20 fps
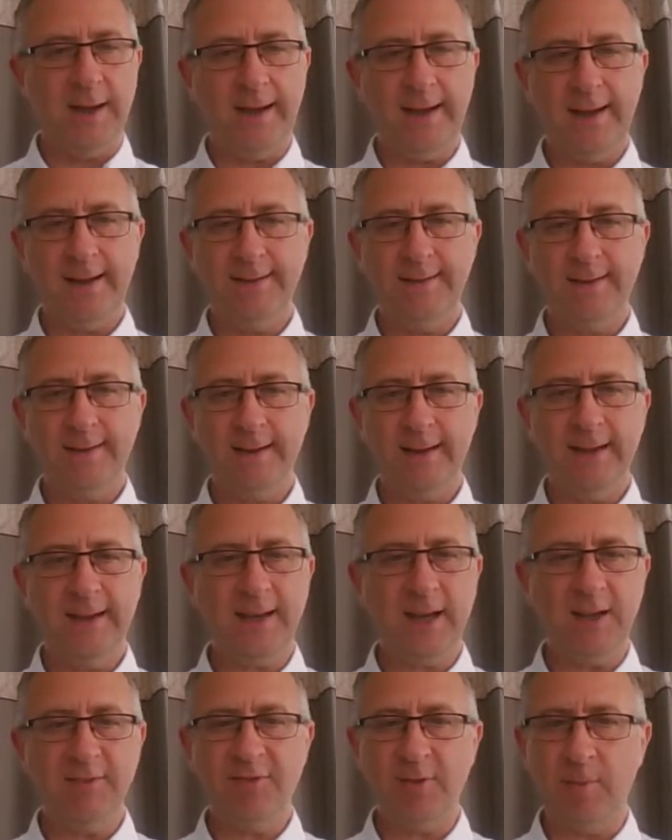And he
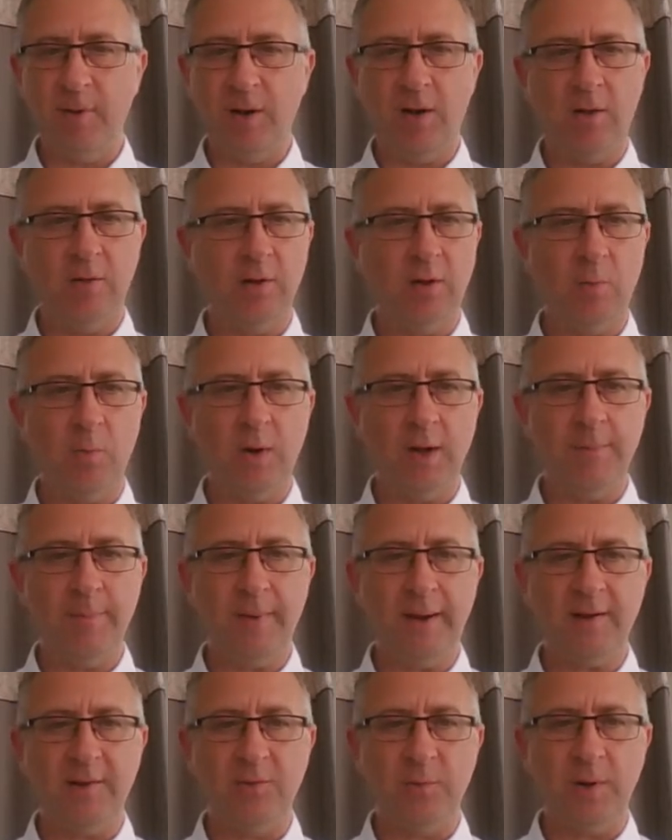came from a long, long way
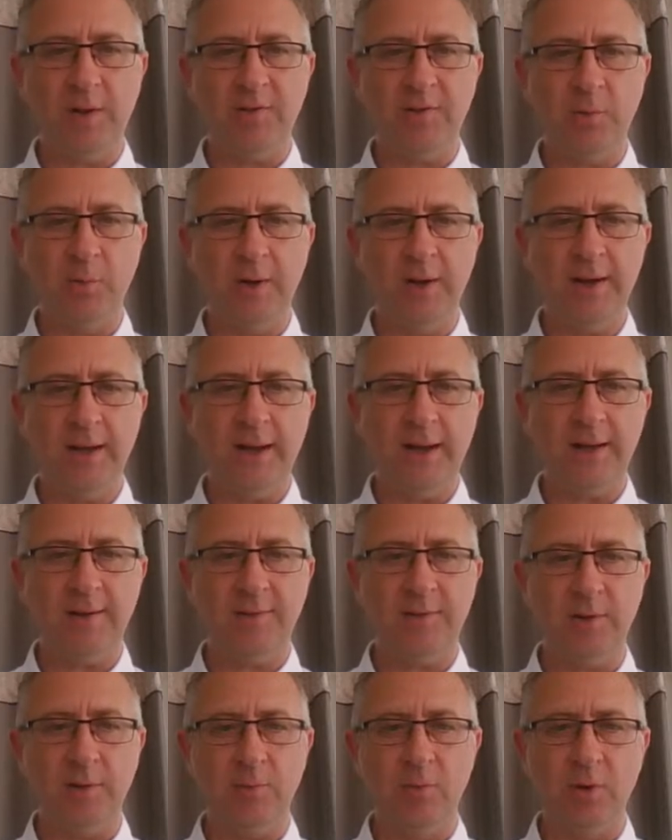back as well to win
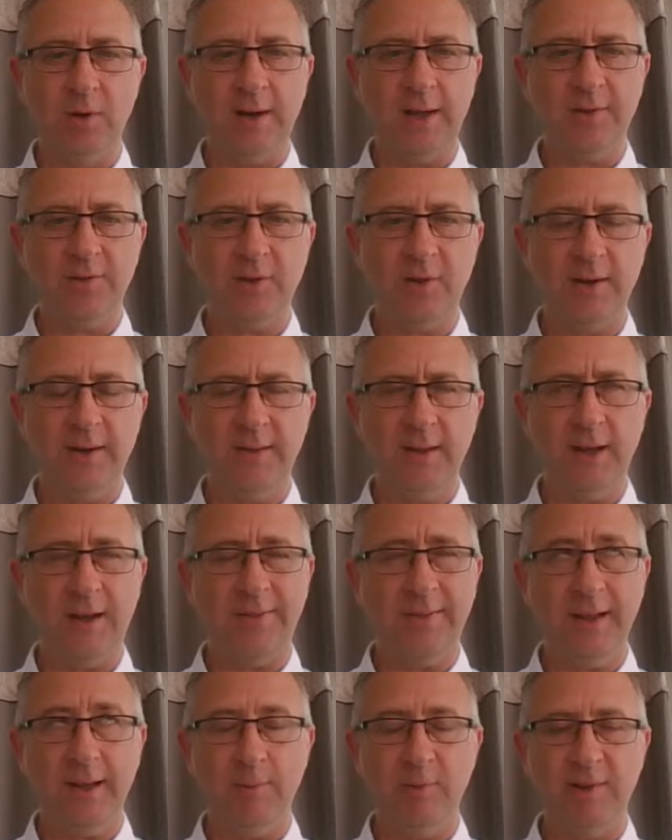at Royal Ascot. I
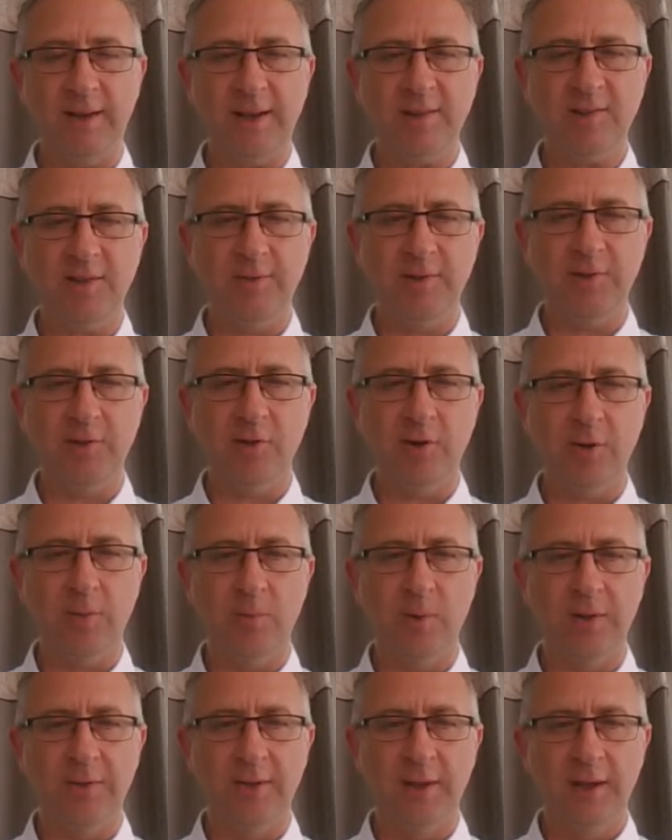think he was last of his group
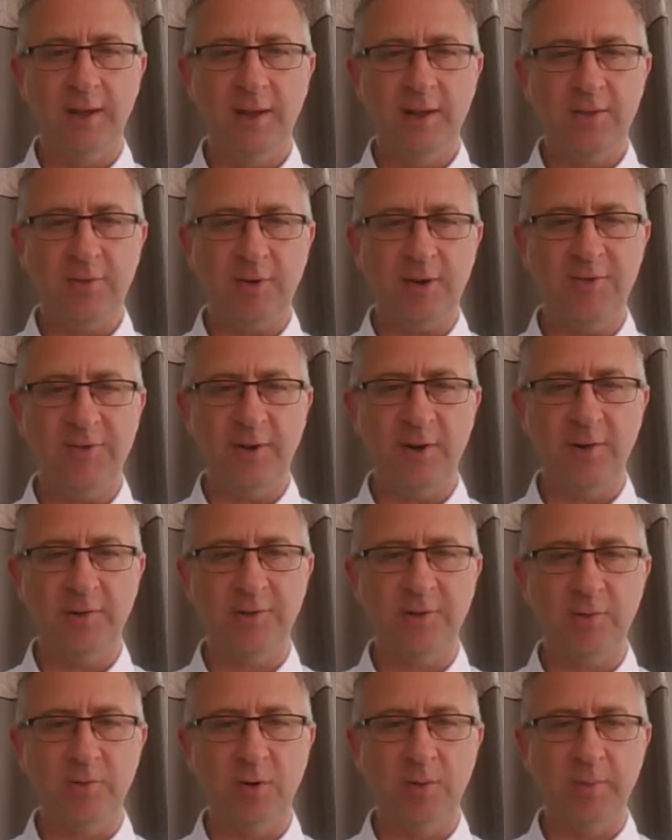with 3
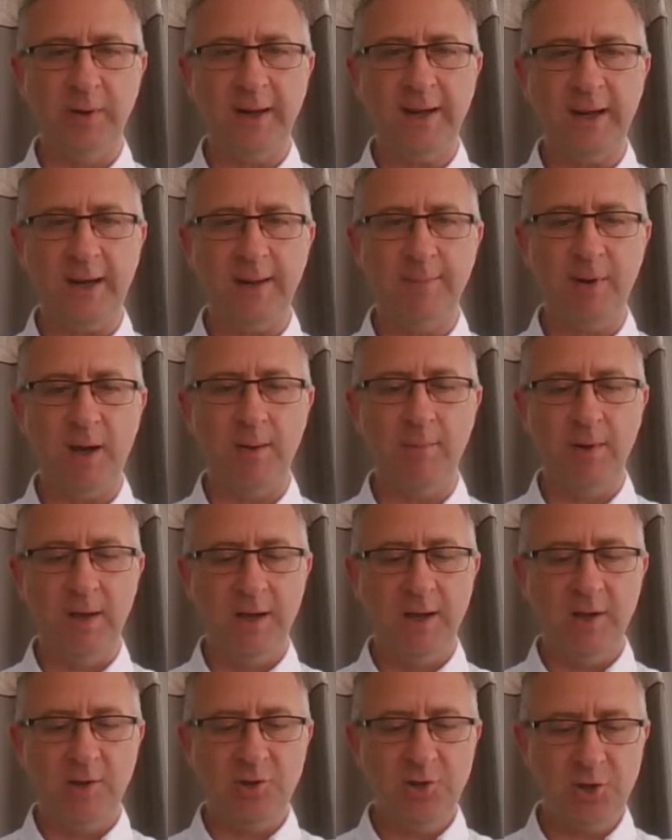furlongs to run, but he came home
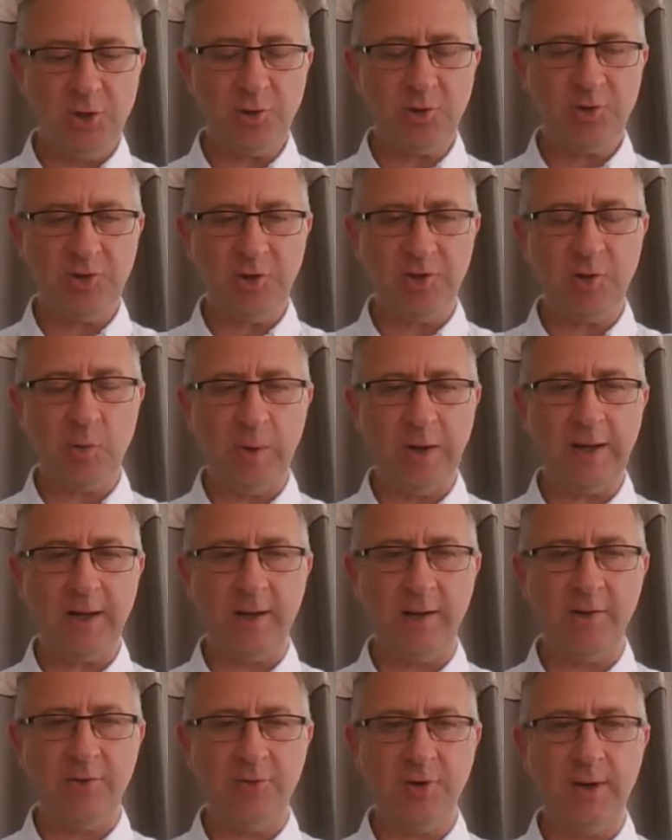just as
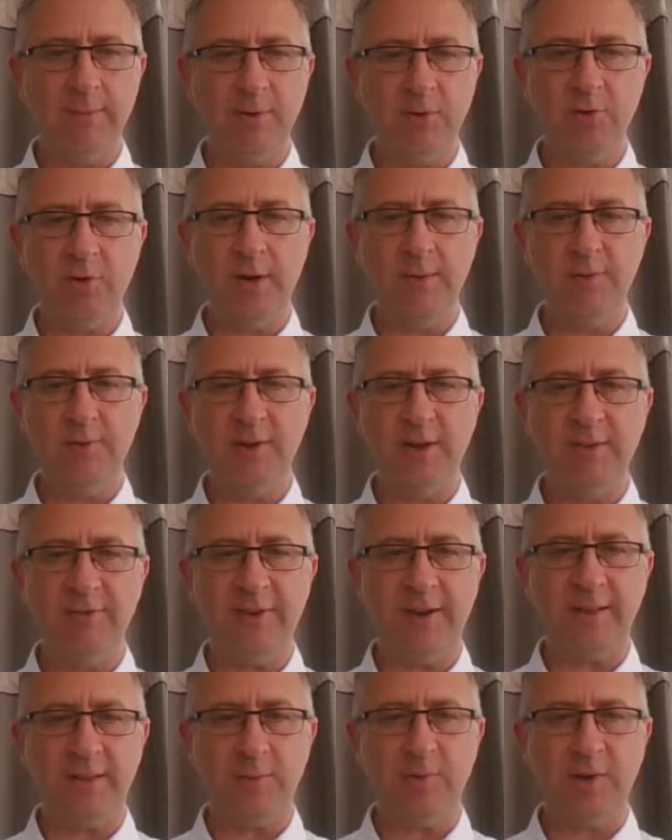quickly as Dream of Dreams did. In
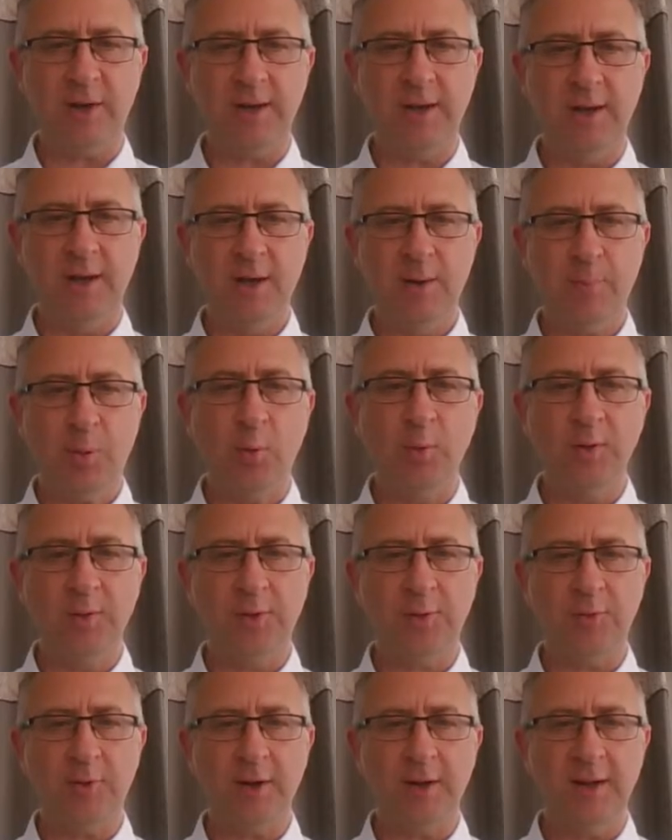fact, there was only
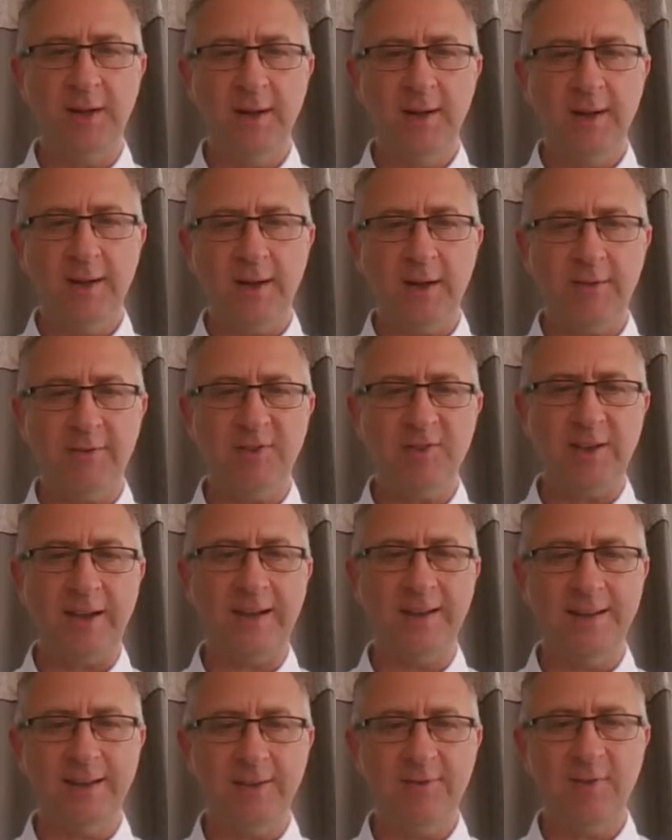0.3 of a
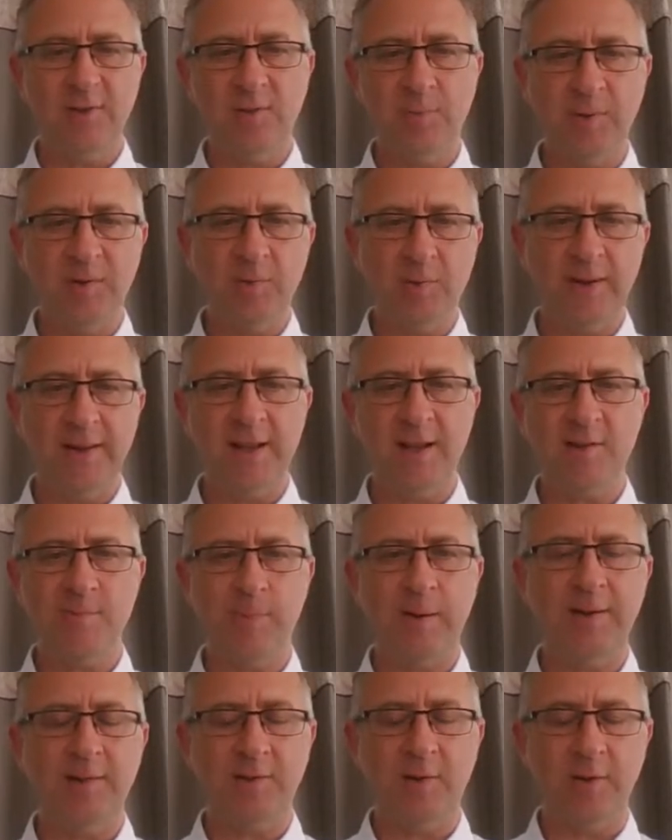second difference between their
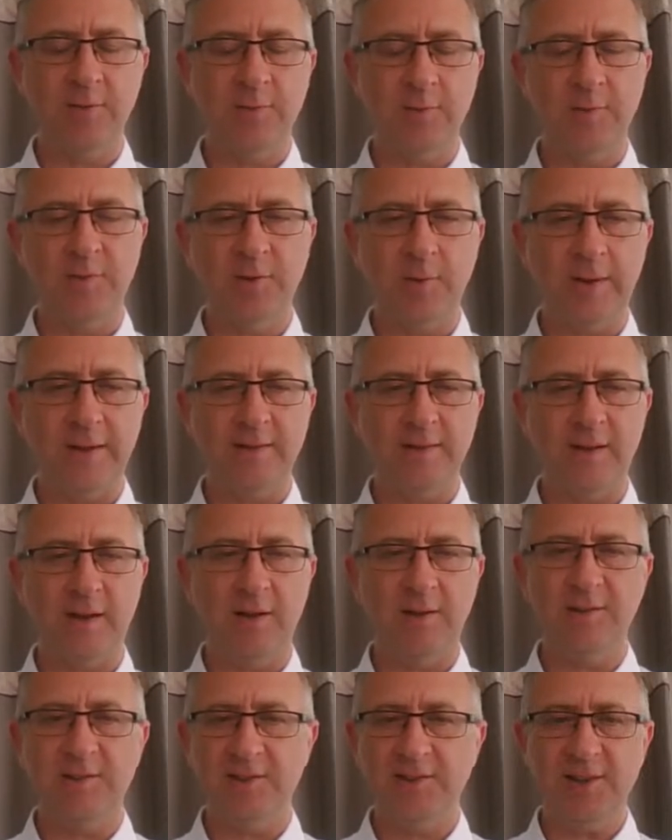split times from 2 to the
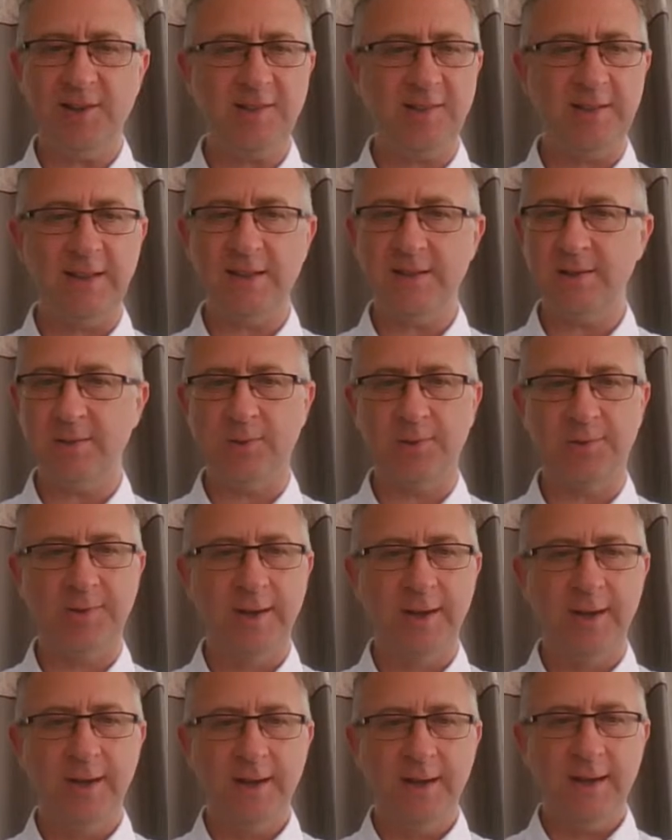line, suggesting this horse
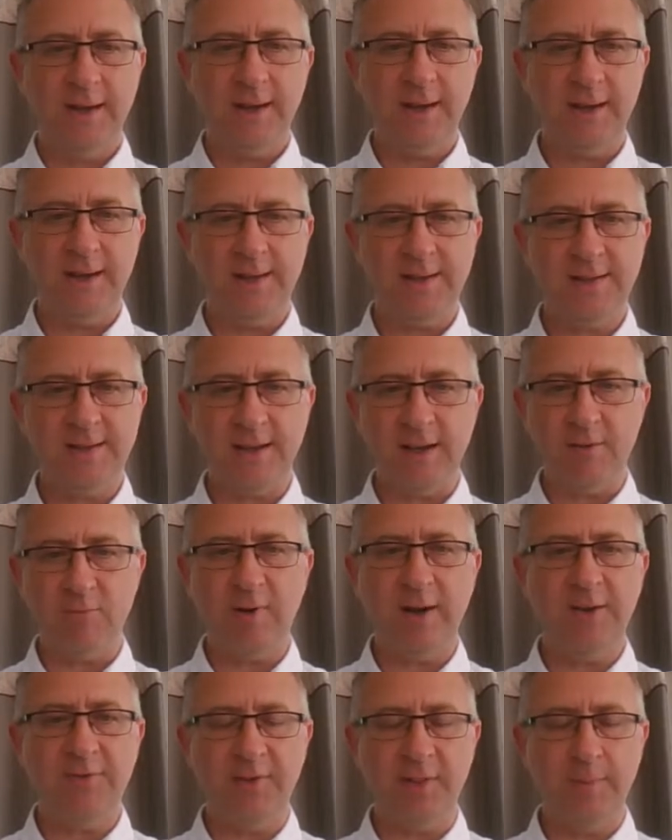is
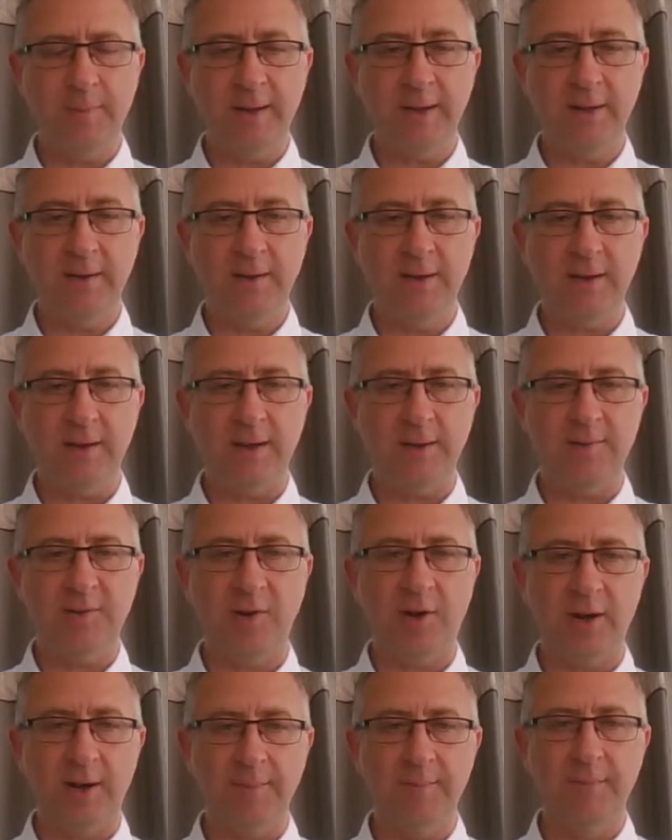ready for the big
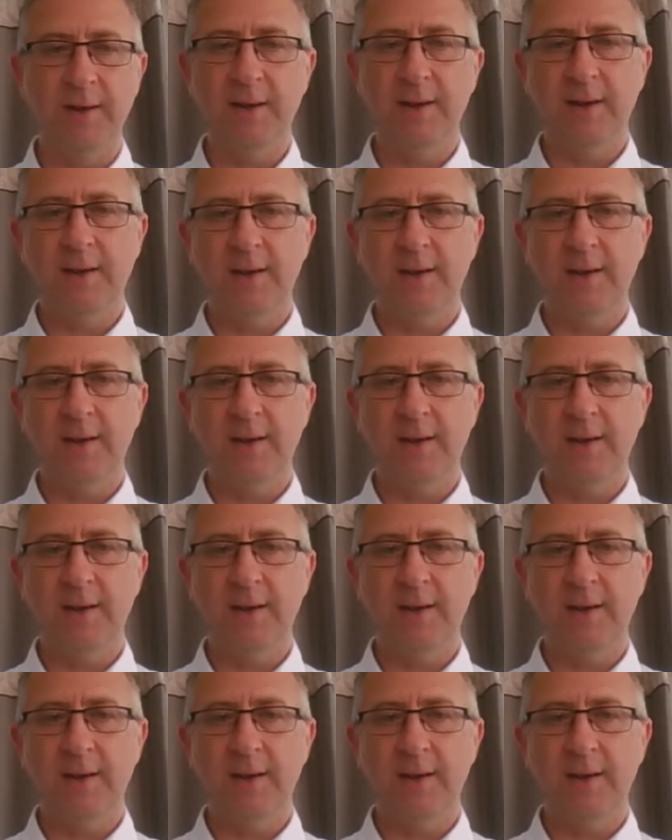time.